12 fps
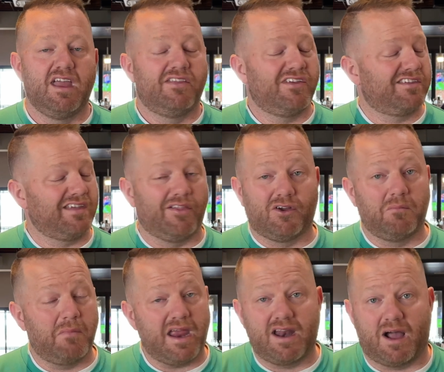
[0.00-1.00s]
the seller
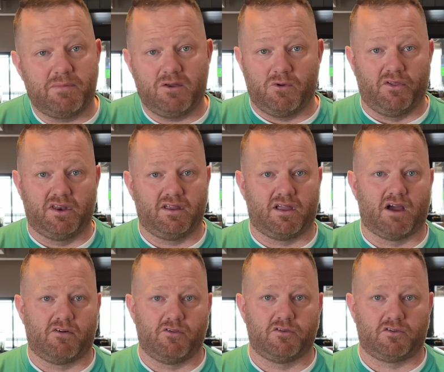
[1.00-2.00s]
may not be willing to
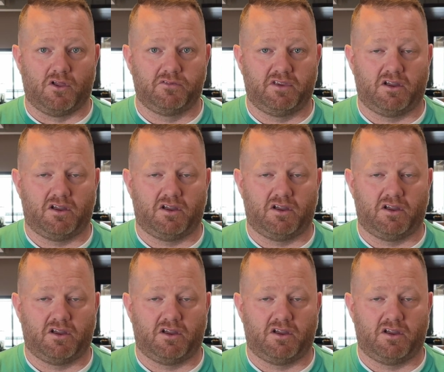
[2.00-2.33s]
cover those closing